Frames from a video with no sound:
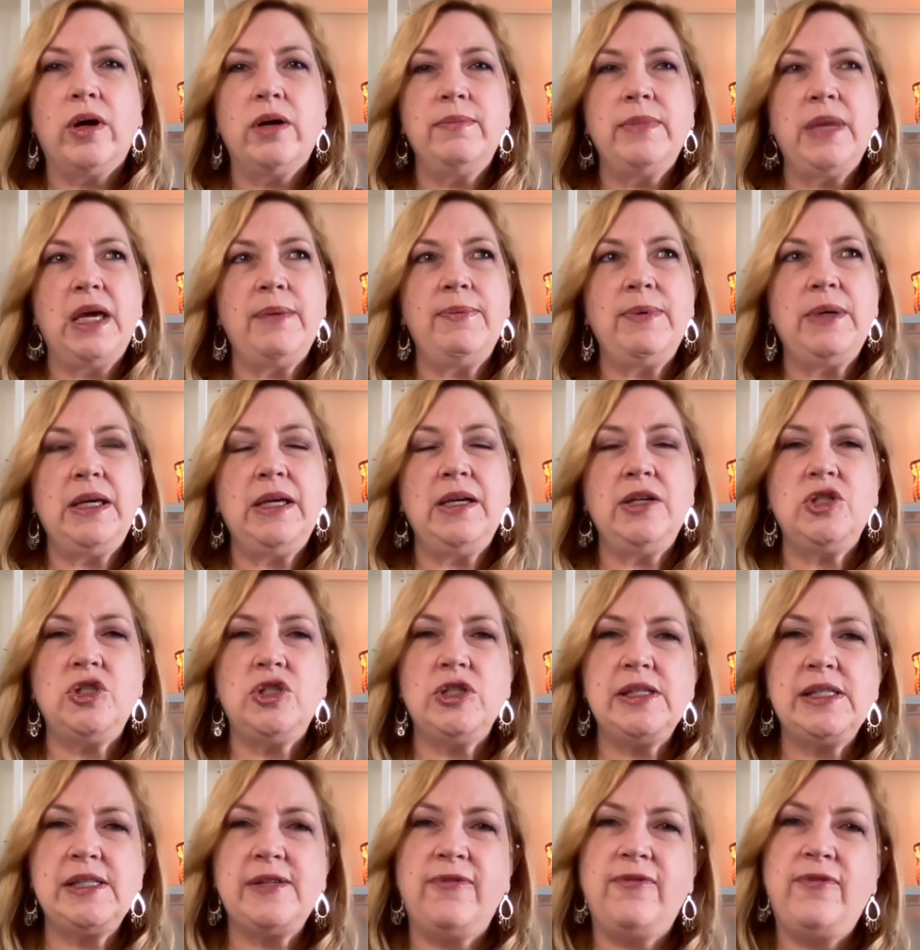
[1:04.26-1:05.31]
maybe
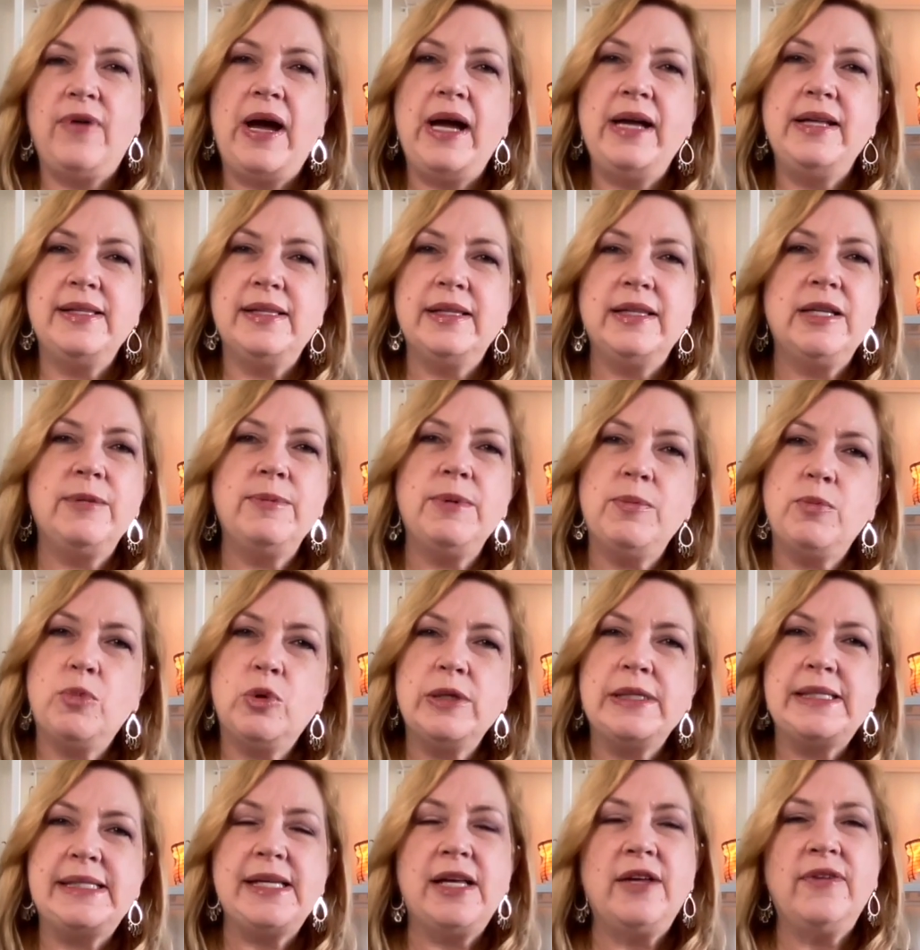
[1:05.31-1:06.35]
just find a little bit more
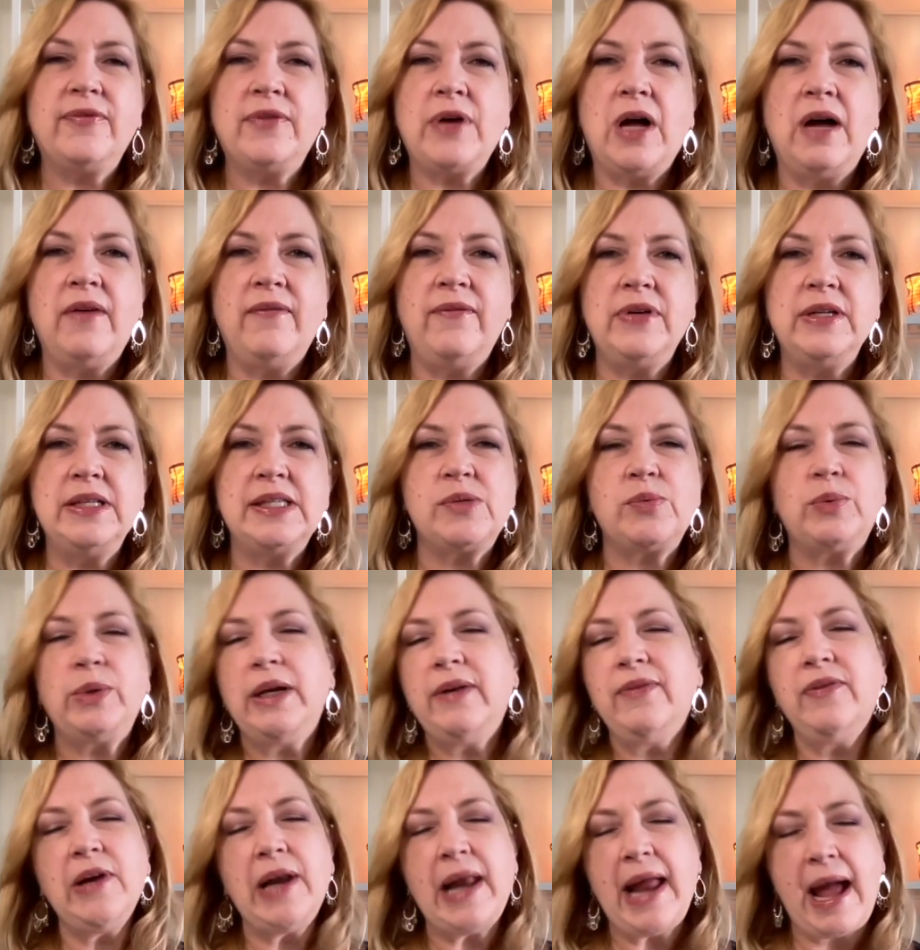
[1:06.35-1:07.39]
self-confidence,
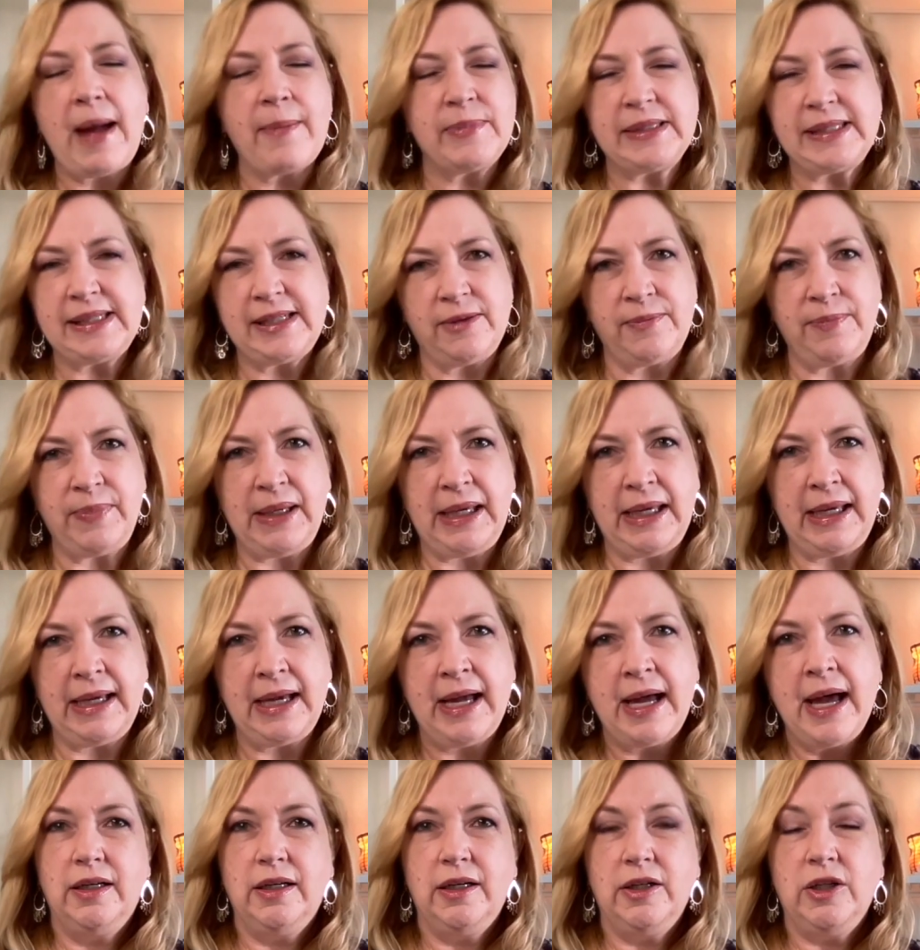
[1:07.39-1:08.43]
whatever it happens to be,
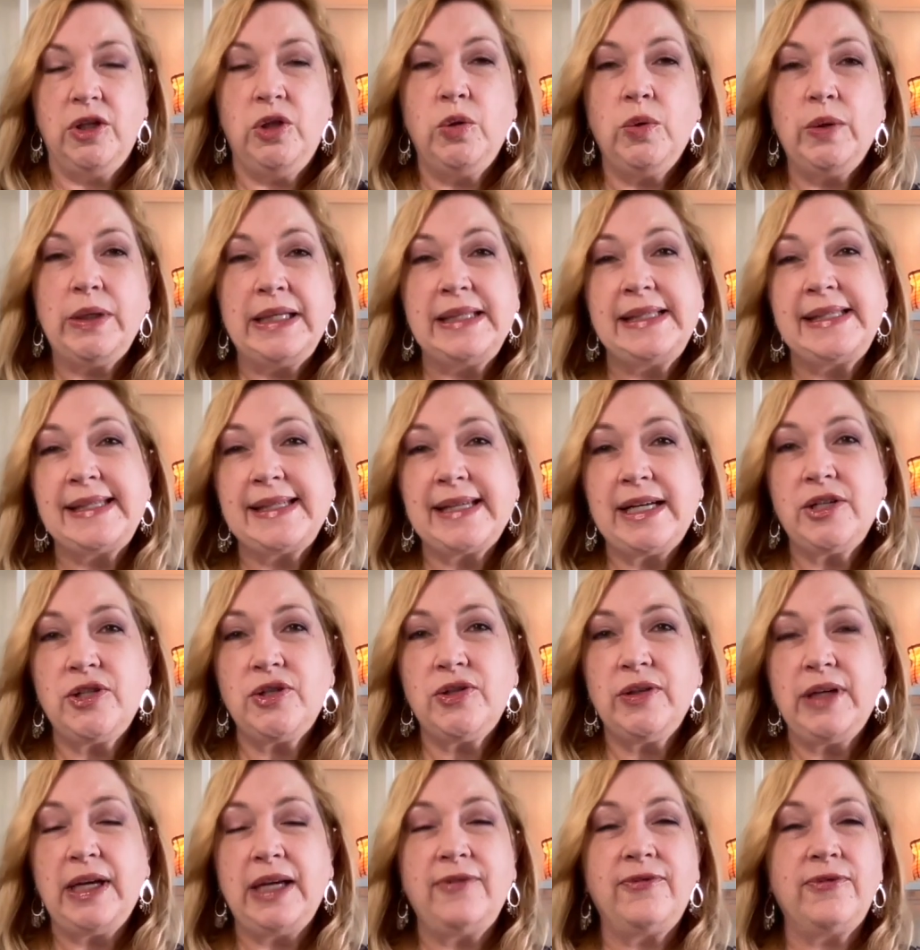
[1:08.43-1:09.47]
you can schedule
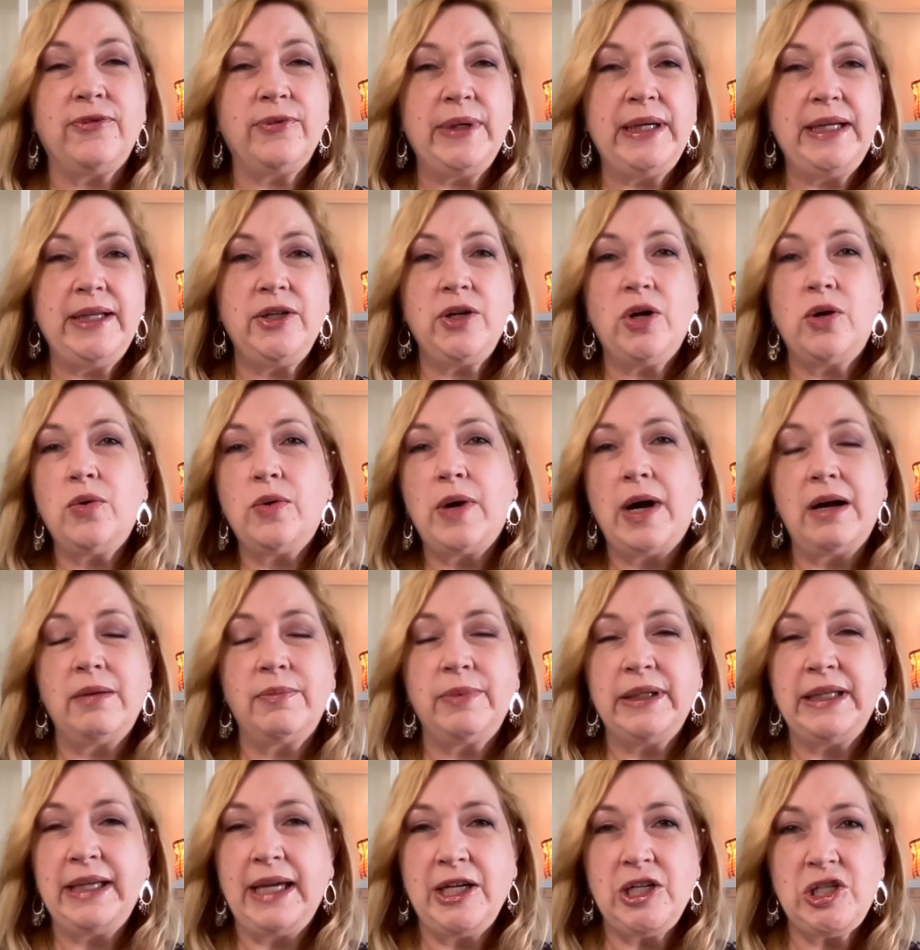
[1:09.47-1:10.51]
a free, no
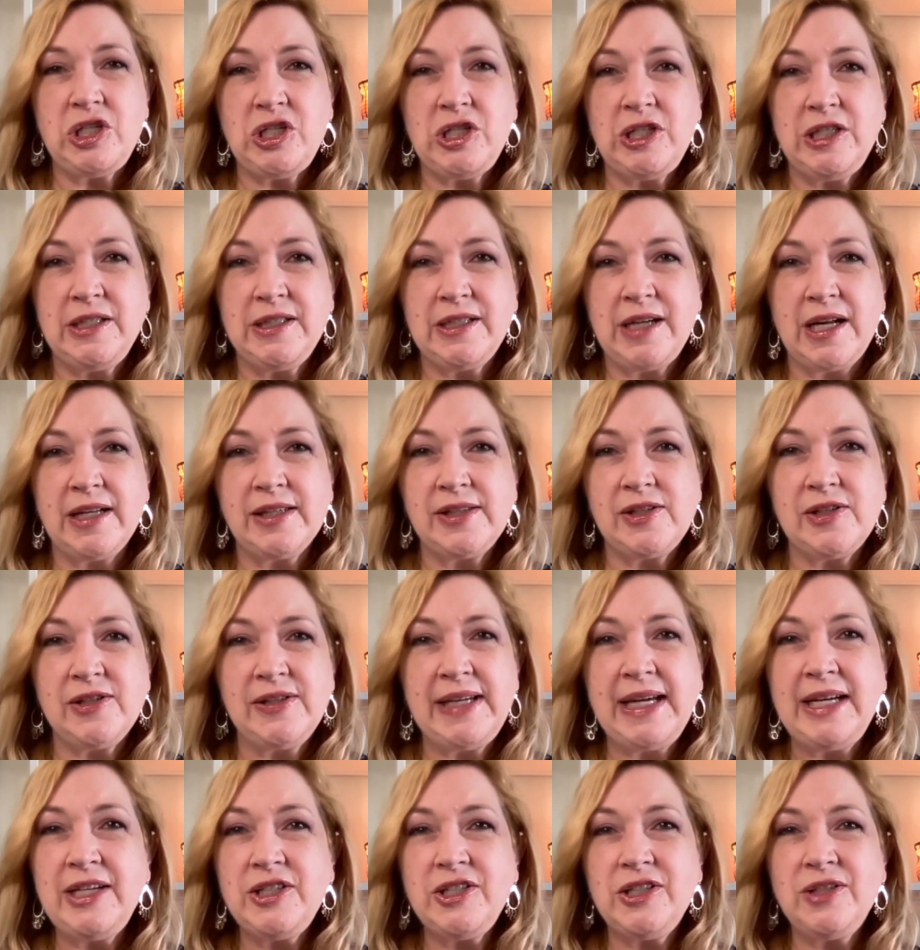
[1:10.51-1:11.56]
obligation
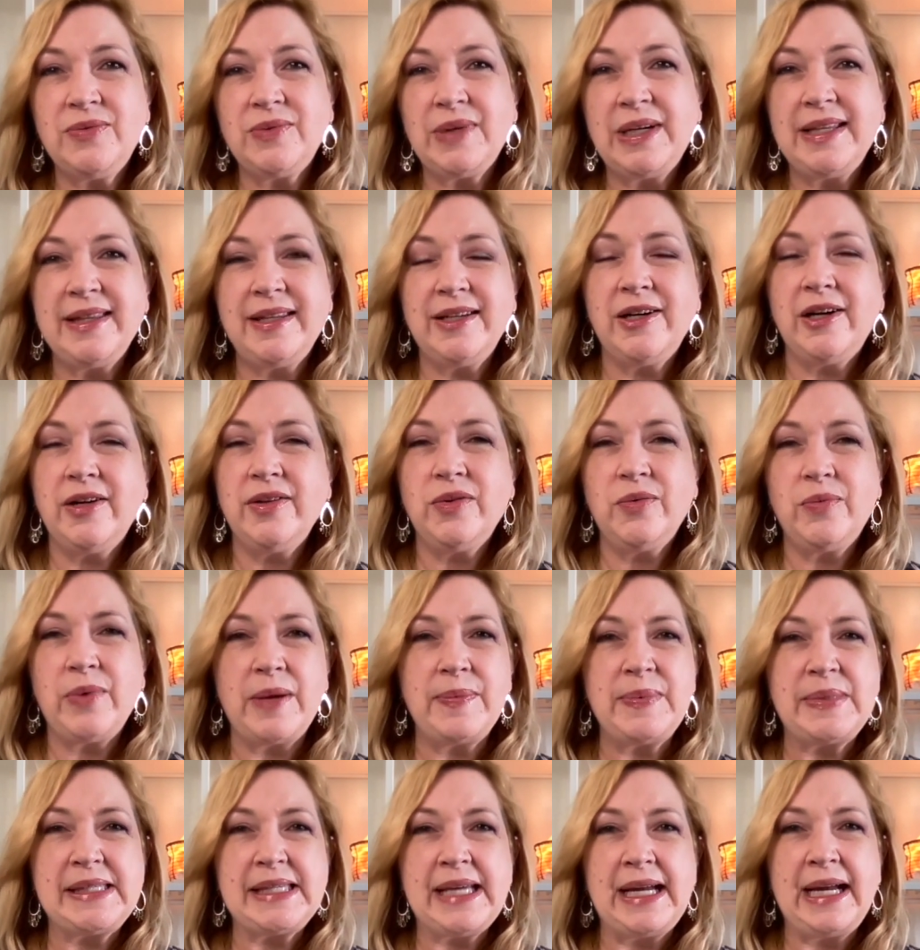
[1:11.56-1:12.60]
consultation right there on the
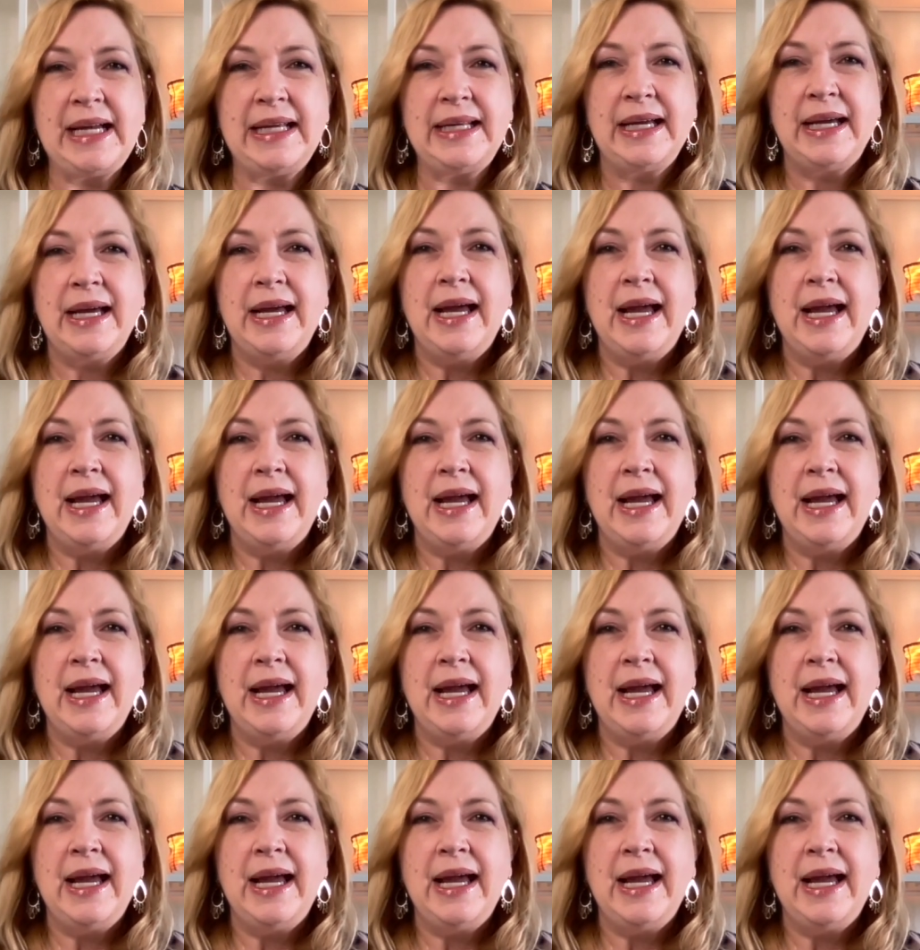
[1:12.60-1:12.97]
website.